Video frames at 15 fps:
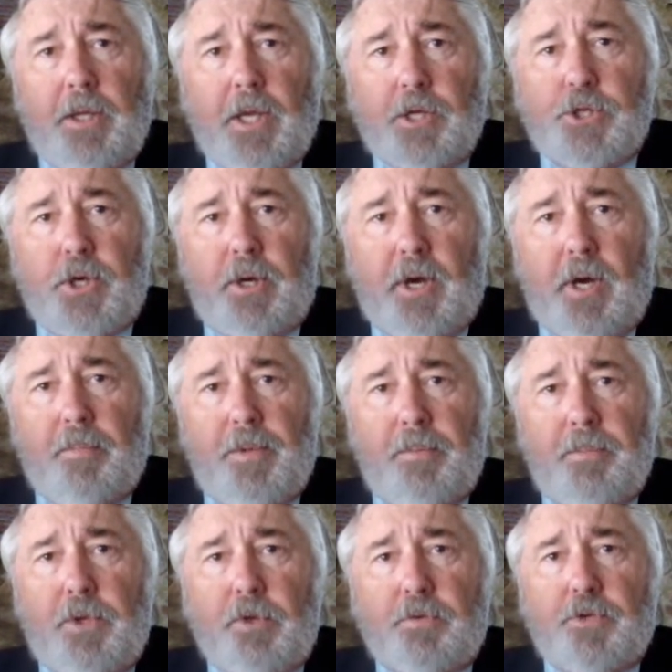Yes, our
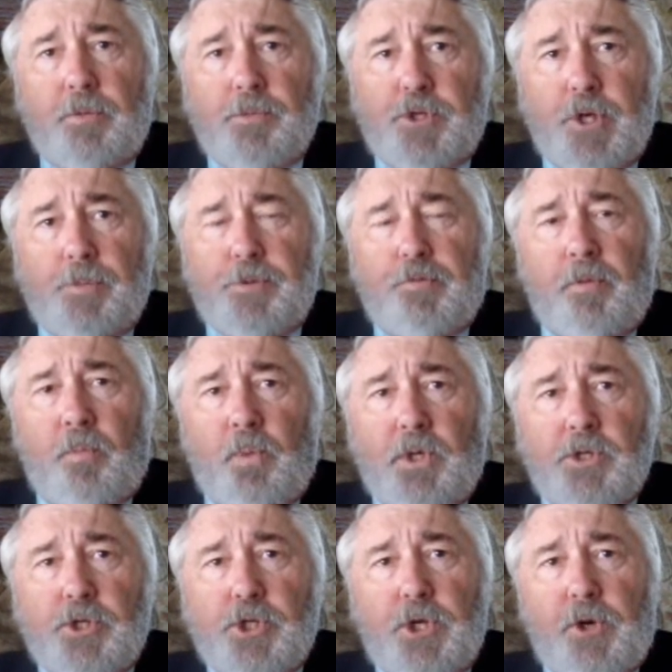government moves some ships from
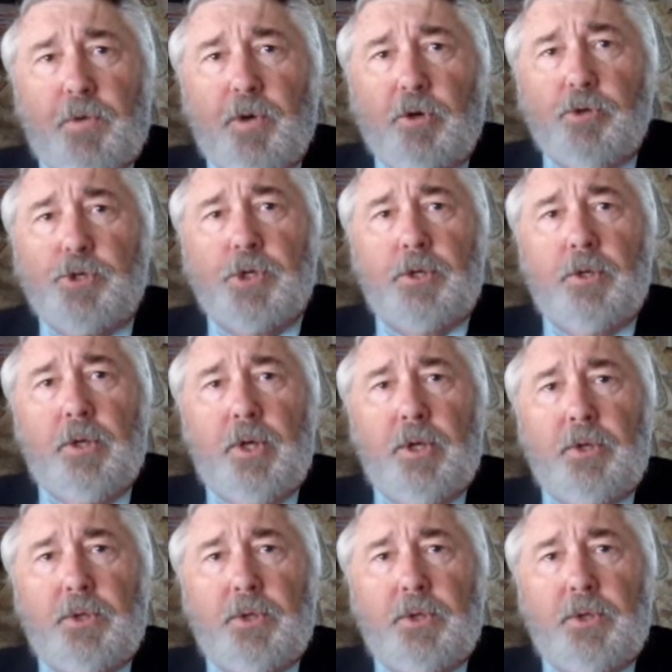one sea or ocean